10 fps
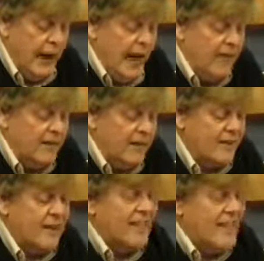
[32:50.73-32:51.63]
and
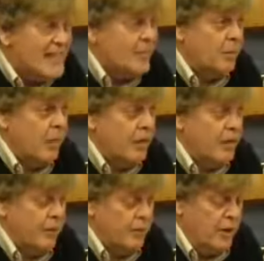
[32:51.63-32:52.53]
that there is a
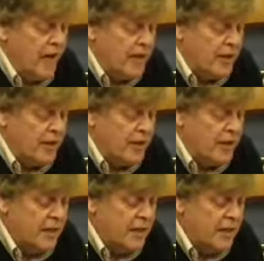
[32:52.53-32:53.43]
place for morality
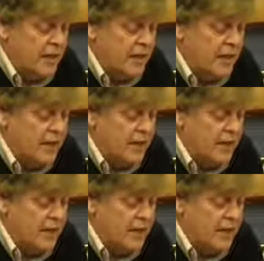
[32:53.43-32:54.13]
here, is